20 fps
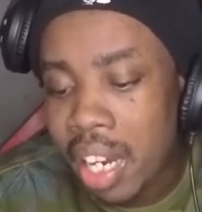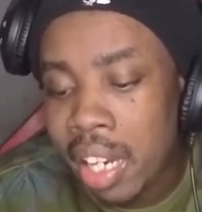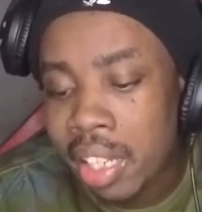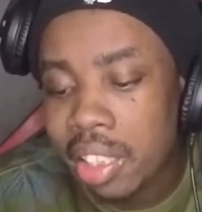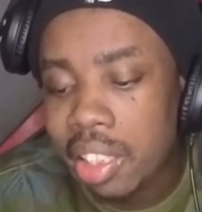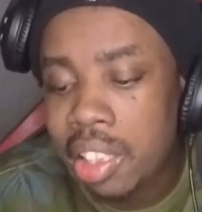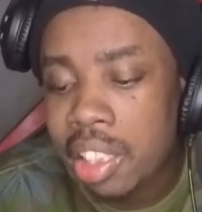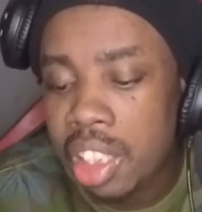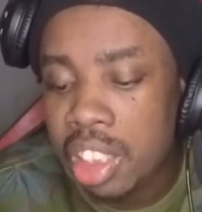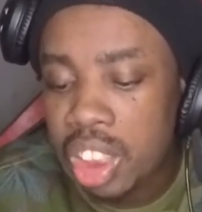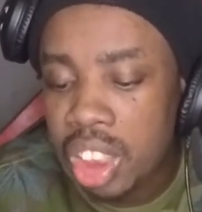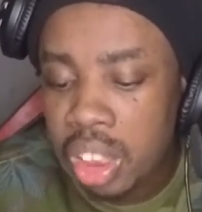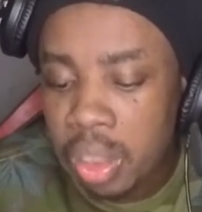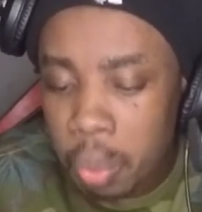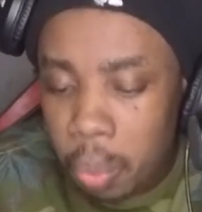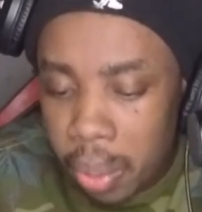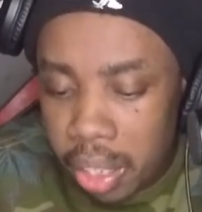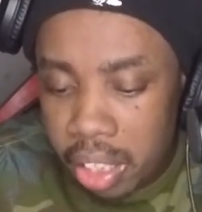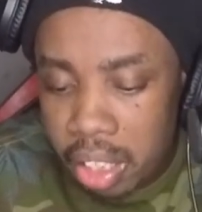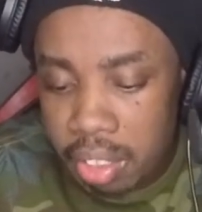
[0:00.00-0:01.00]
at age
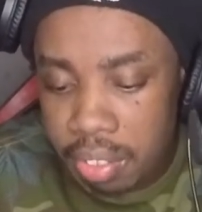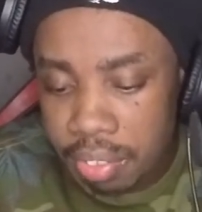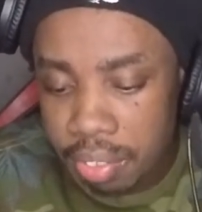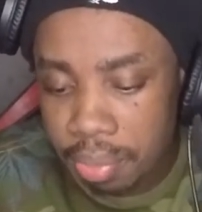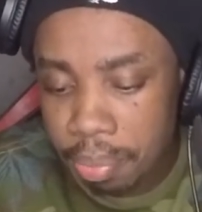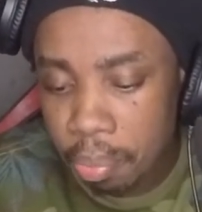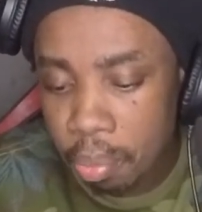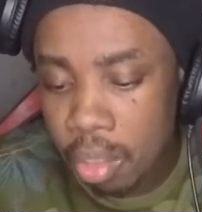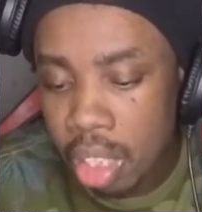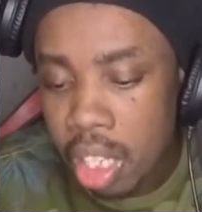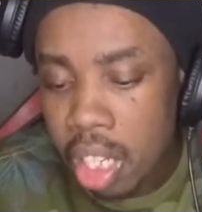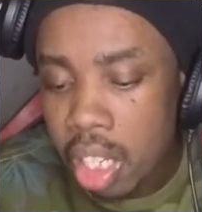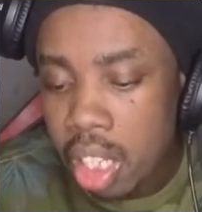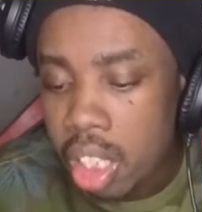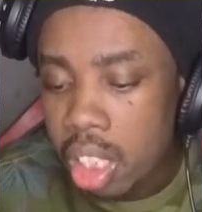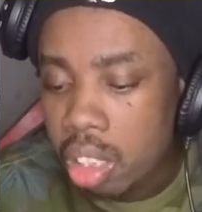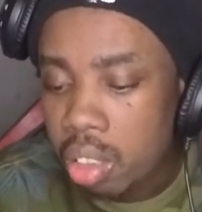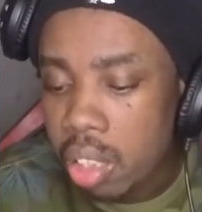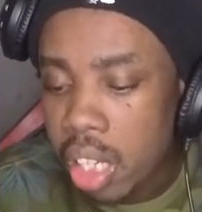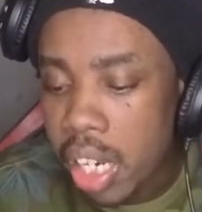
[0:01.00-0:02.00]
12,
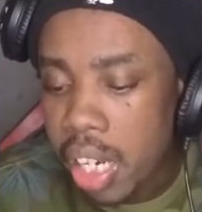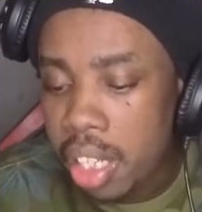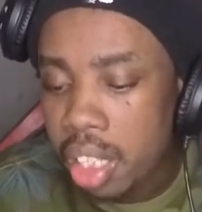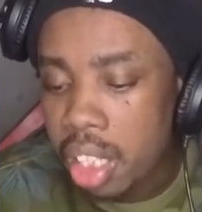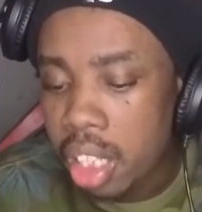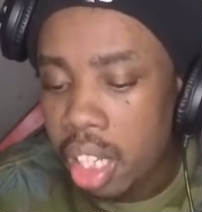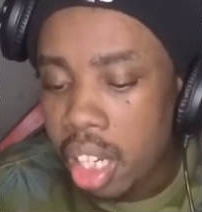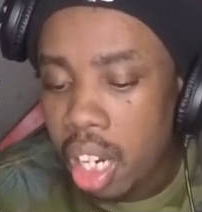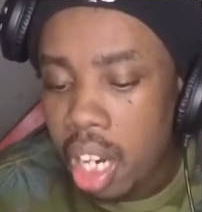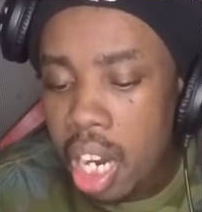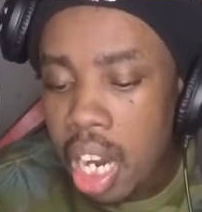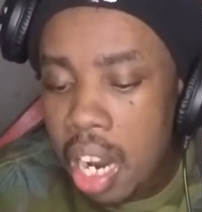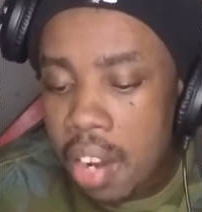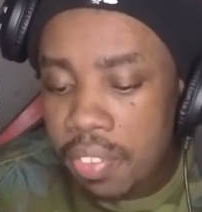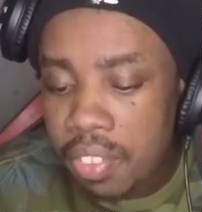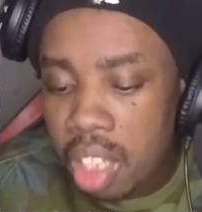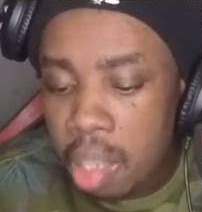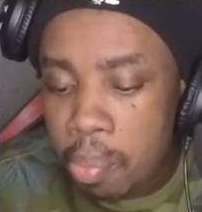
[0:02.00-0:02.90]
right? After